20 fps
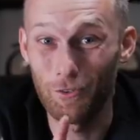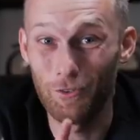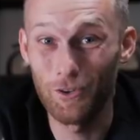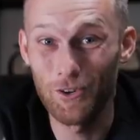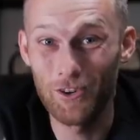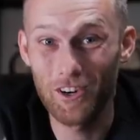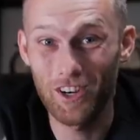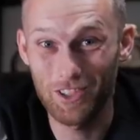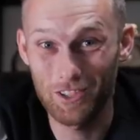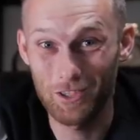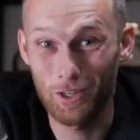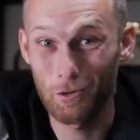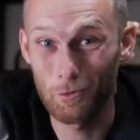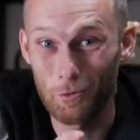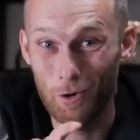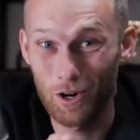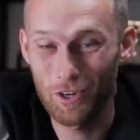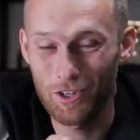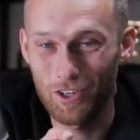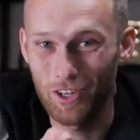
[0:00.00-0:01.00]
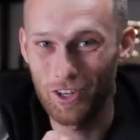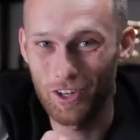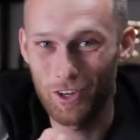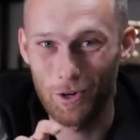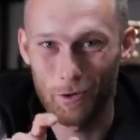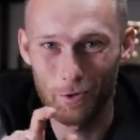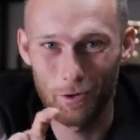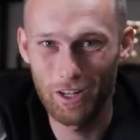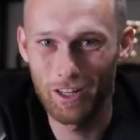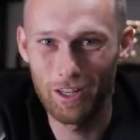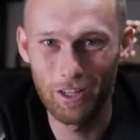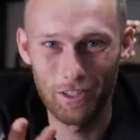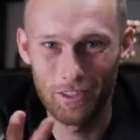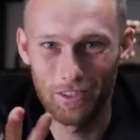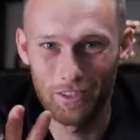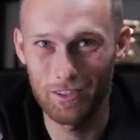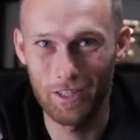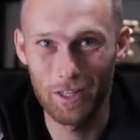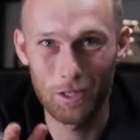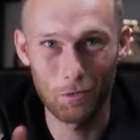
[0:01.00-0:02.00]
of you guys are watching already
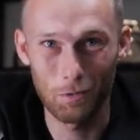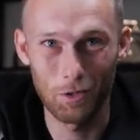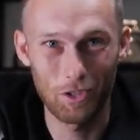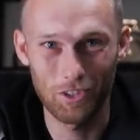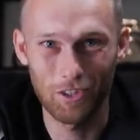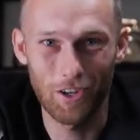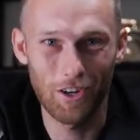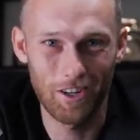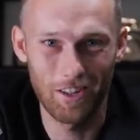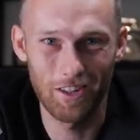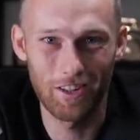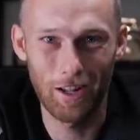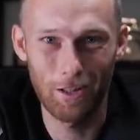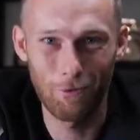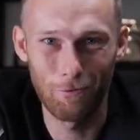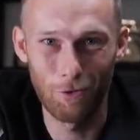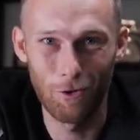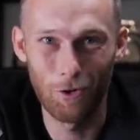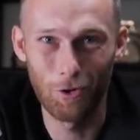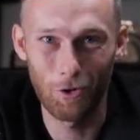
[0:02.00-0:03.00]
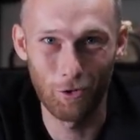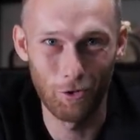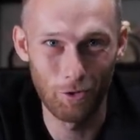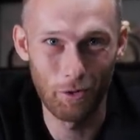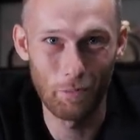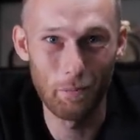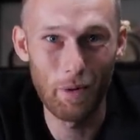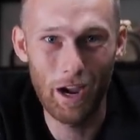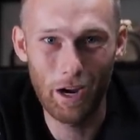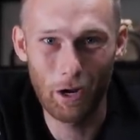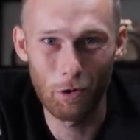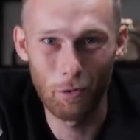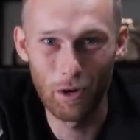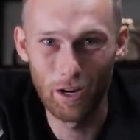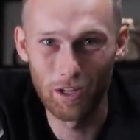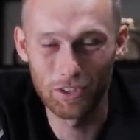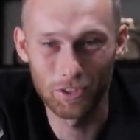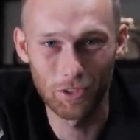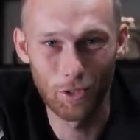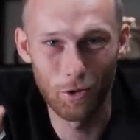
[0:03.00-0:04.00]
since we started that vlog on the back
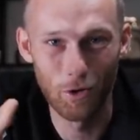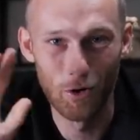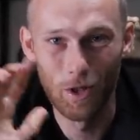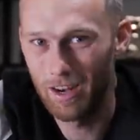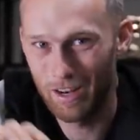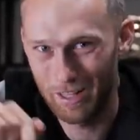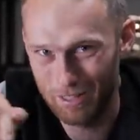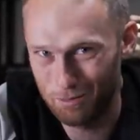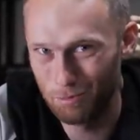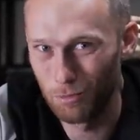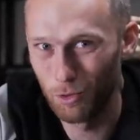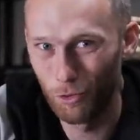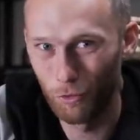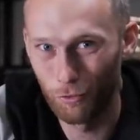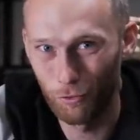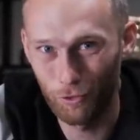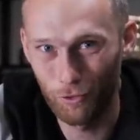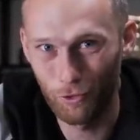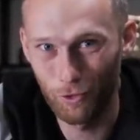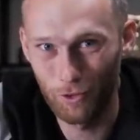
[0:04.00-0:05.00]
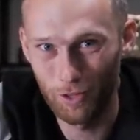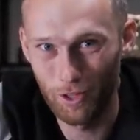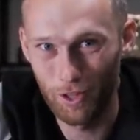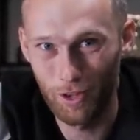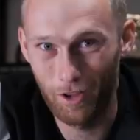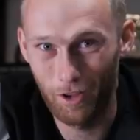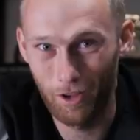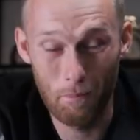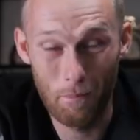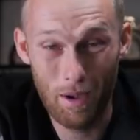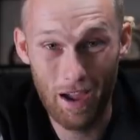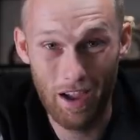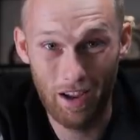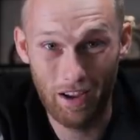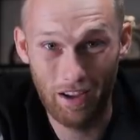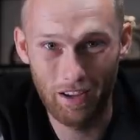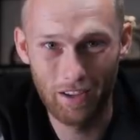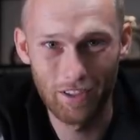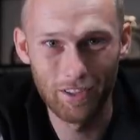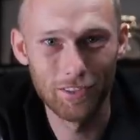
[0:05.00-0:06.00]
wheel. So let's move to the
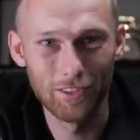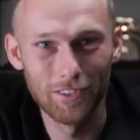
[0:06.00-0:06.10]
back.